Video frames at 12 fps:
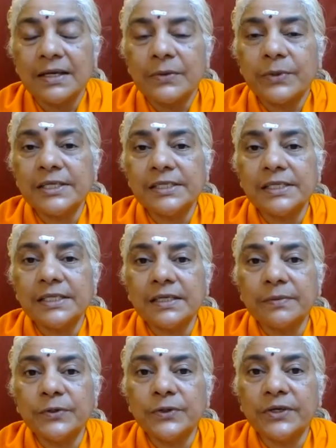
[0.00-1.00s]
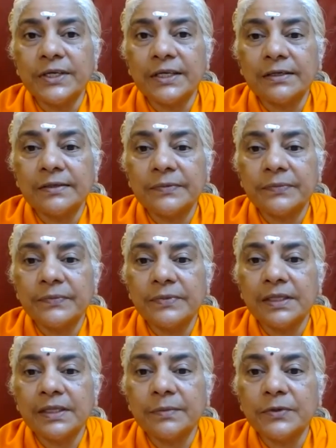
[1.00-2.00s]
What is the tamoguna?
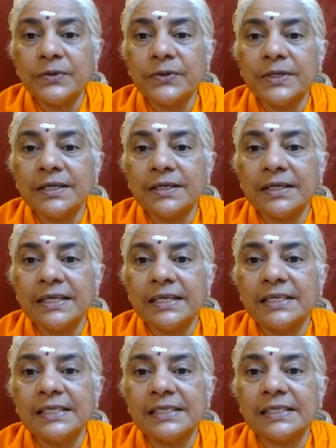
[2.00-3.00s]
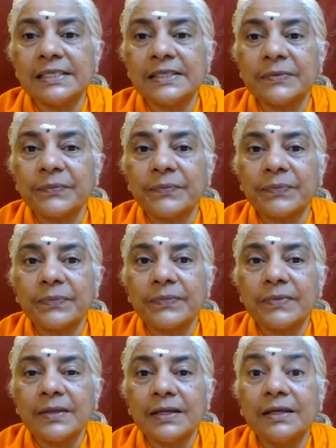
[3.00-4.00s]
Tamoguna is
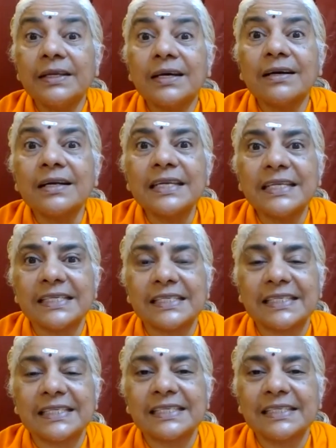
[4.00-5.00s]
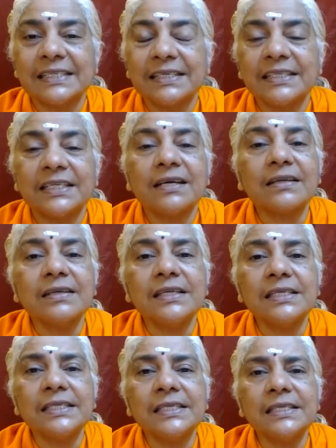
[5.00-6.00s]
darkness.
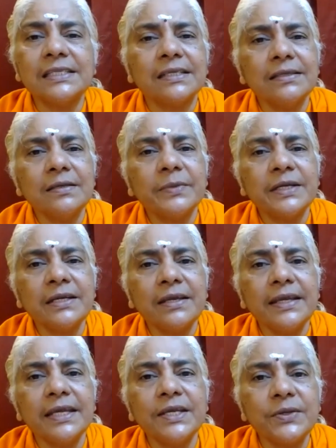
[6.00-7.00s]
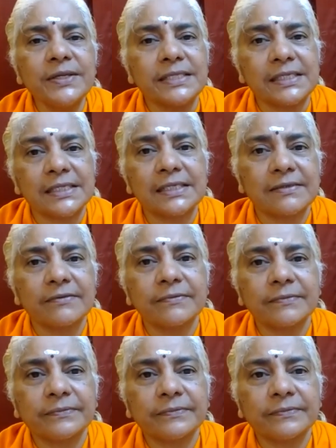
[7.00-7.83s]
Darkness is nothing but ignorance.